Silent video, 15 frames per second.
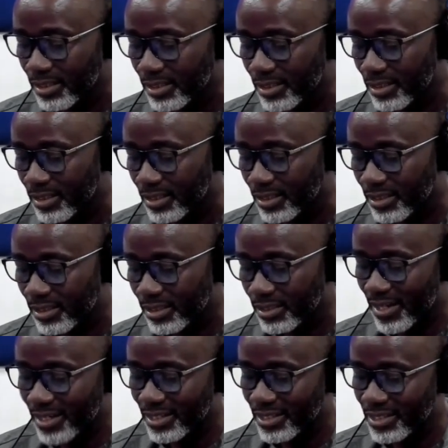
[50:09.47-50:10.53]

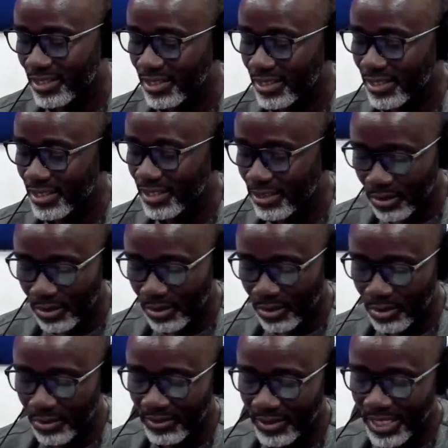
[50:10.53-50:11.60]
interaction and all of
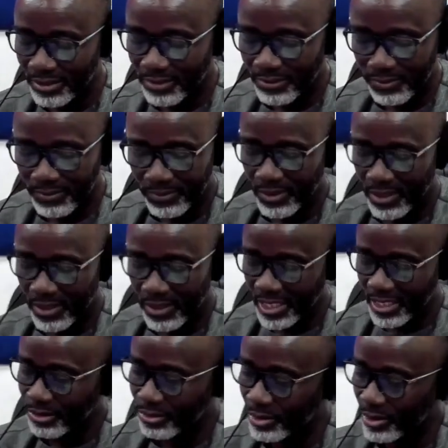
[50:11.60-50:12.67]
that for learning
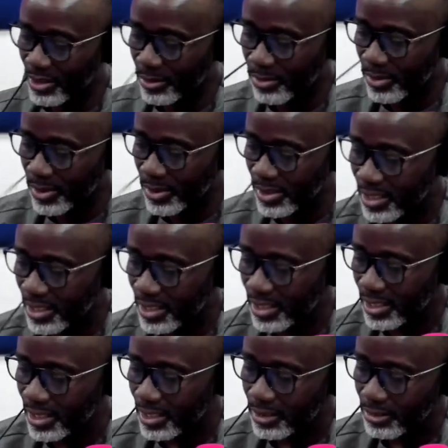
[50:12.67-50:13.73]
to take place.
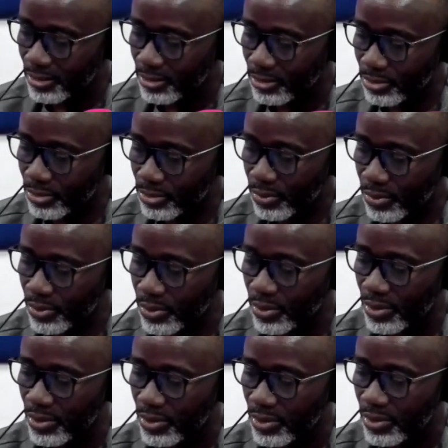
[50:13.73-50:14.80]
So
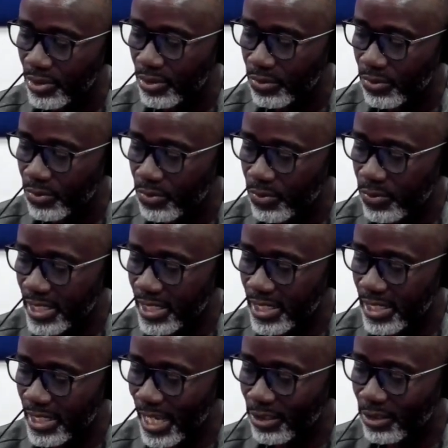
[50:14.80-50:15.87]
we
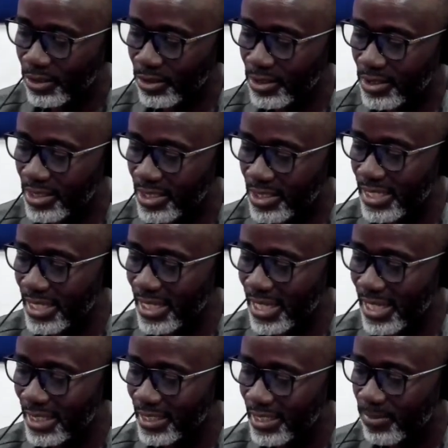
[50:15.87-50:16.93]
are not saying
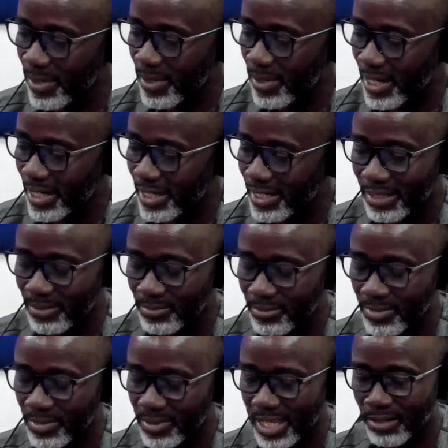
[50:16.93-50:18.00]
that these paradigms
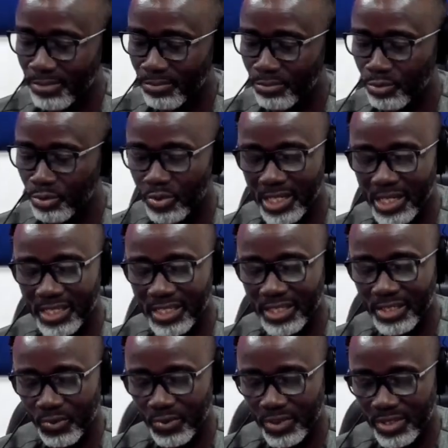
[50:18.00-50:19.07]
are mutually
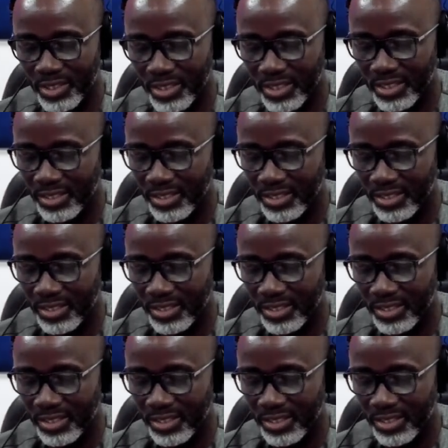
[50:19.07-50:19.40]
exclusive.